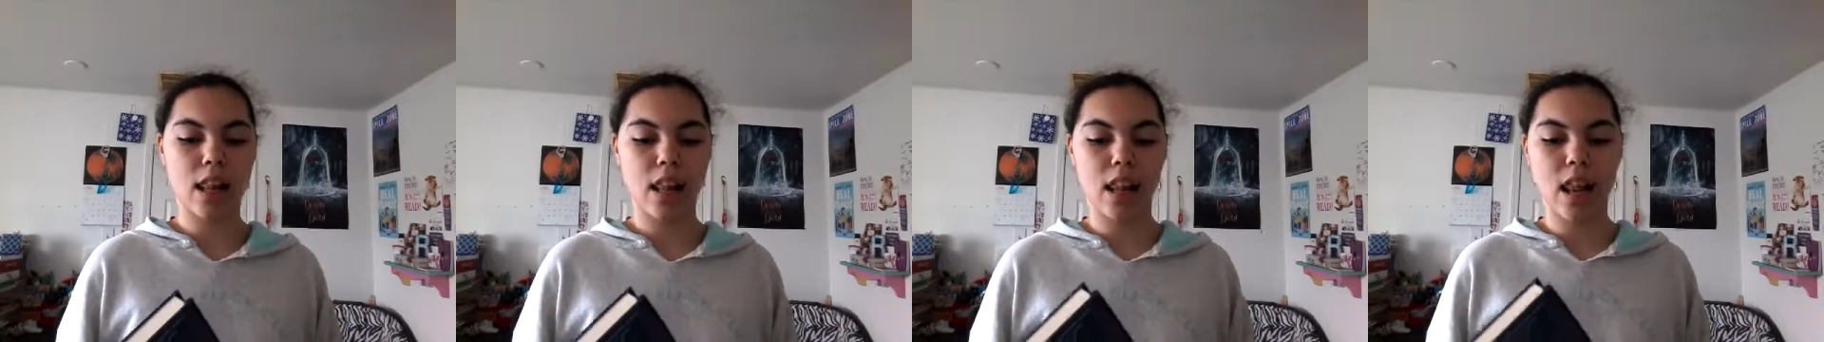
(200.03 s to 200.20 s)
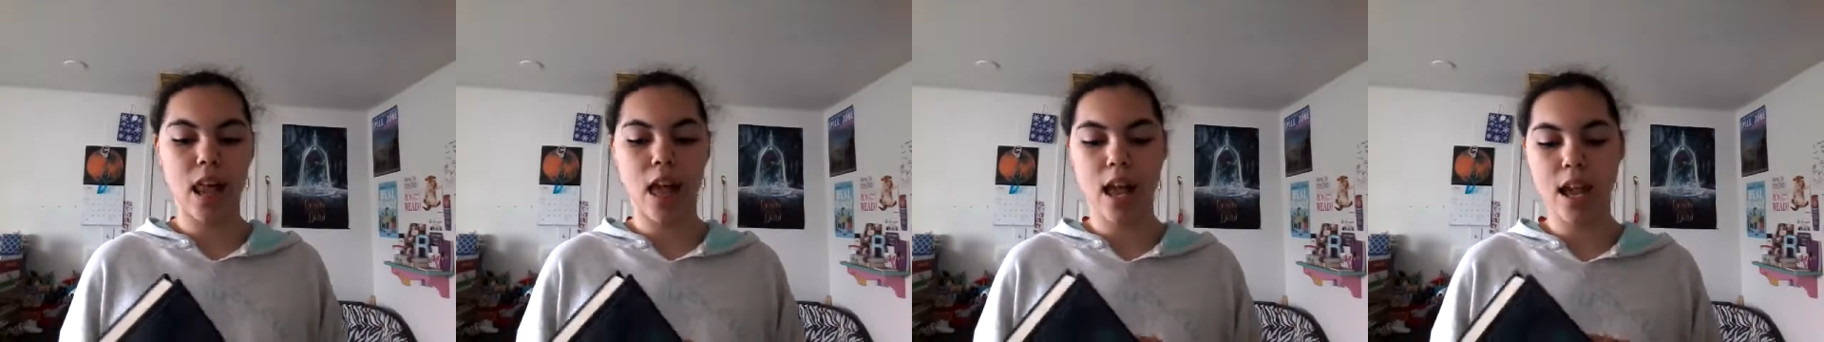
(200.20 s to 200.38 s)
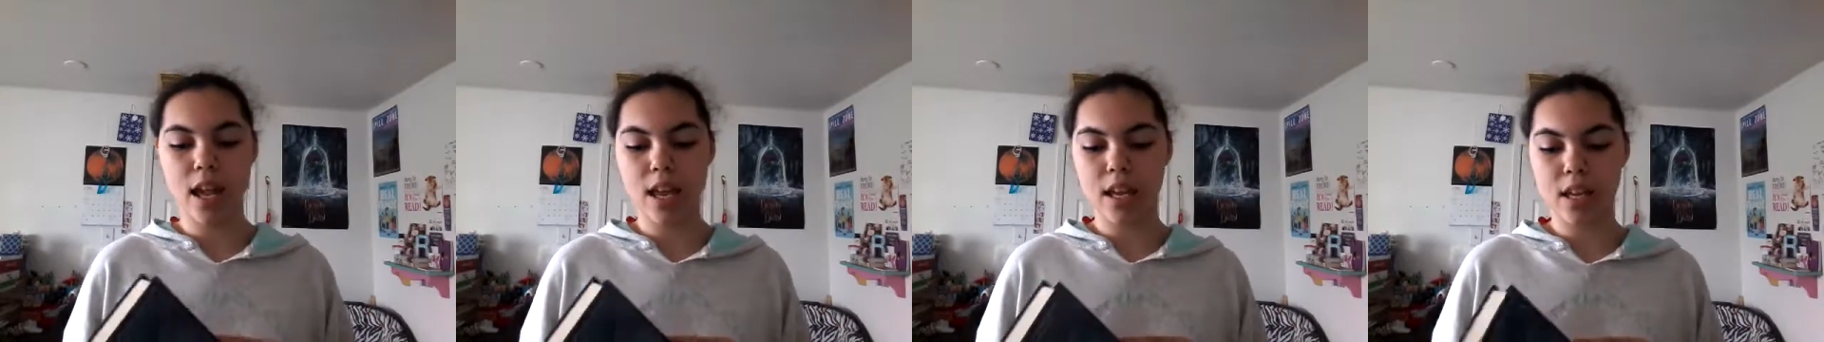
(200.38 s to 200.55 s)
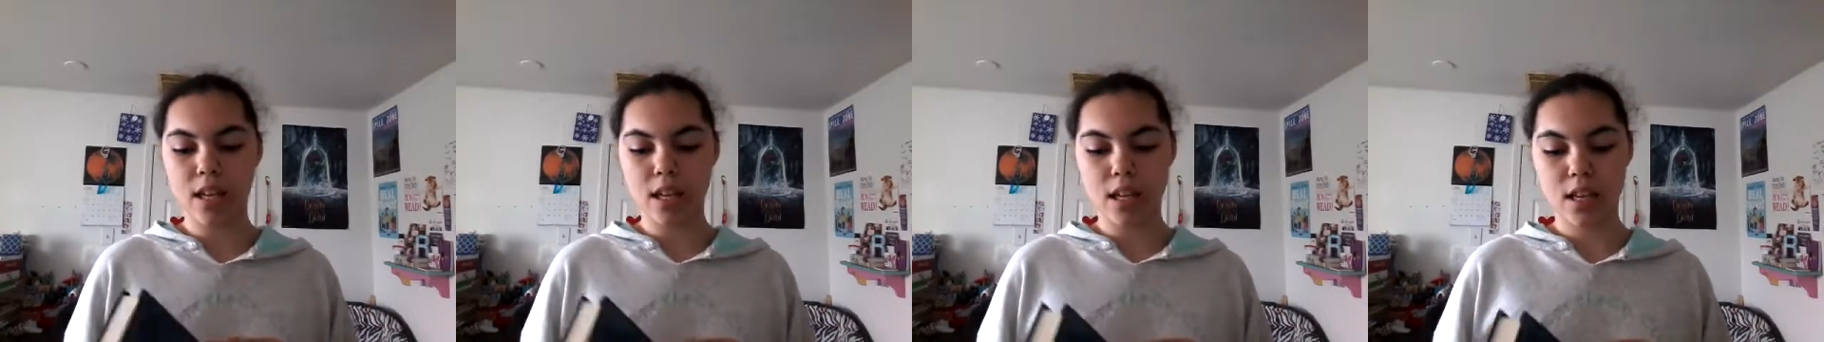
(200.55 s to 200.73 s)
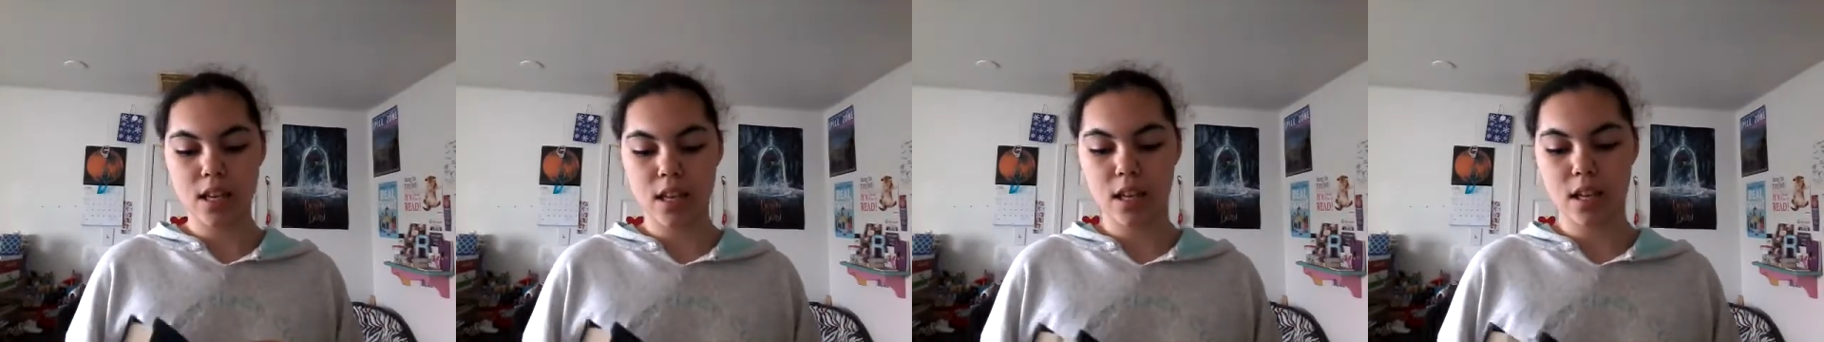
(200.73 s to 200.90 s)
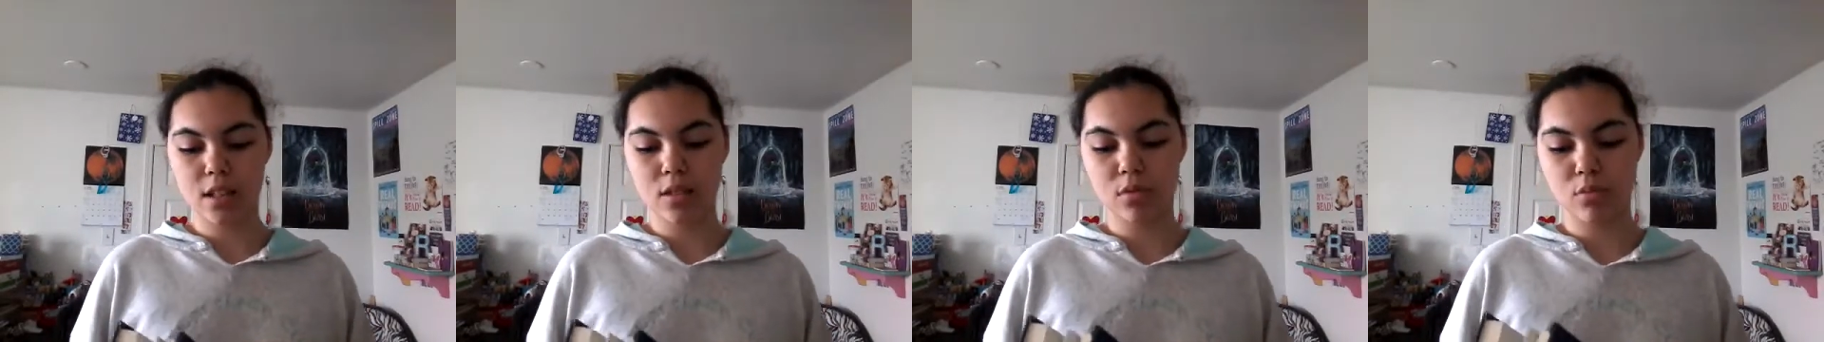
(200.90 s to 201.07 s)

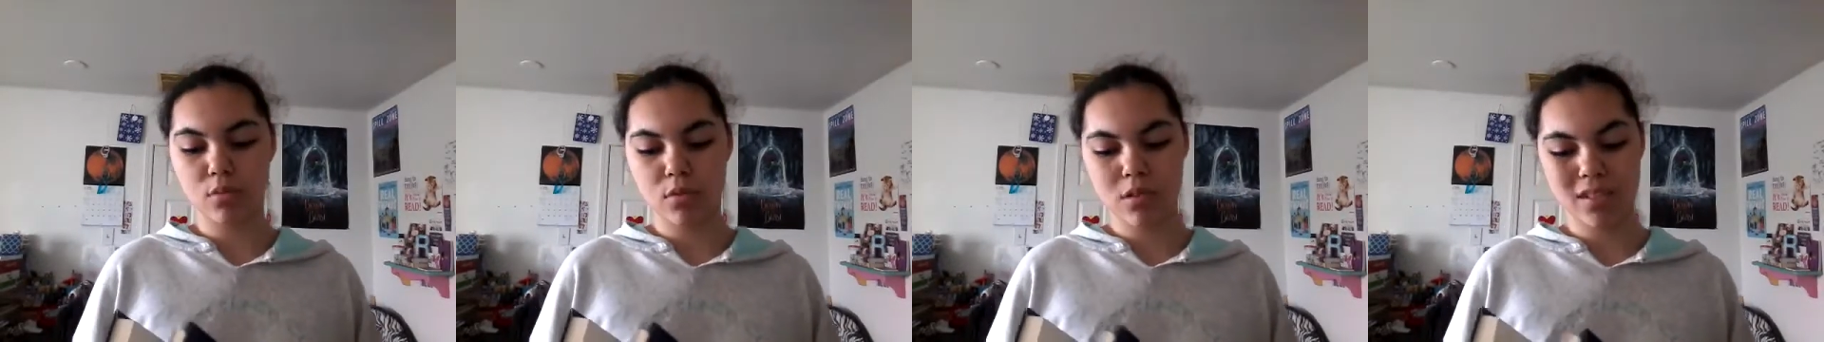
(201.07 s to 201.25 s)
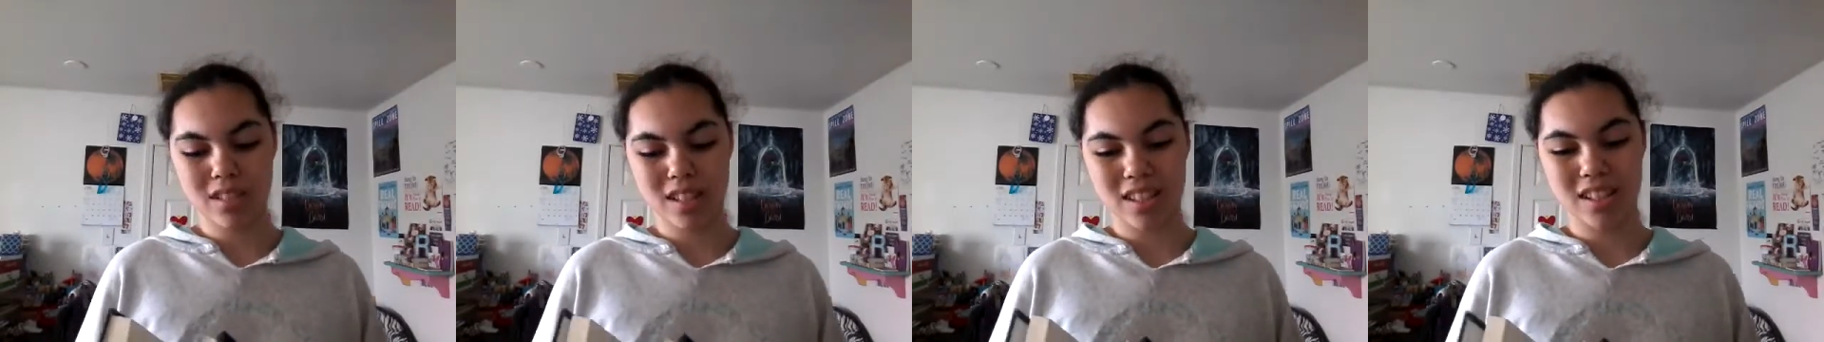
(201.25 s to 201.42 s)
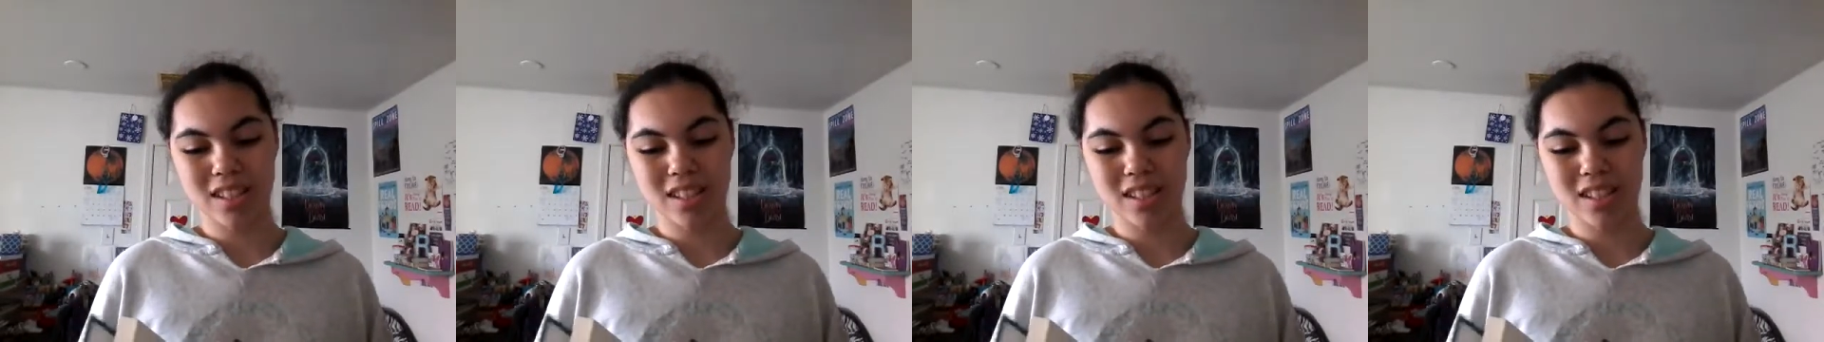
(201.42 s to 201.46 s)
like it's really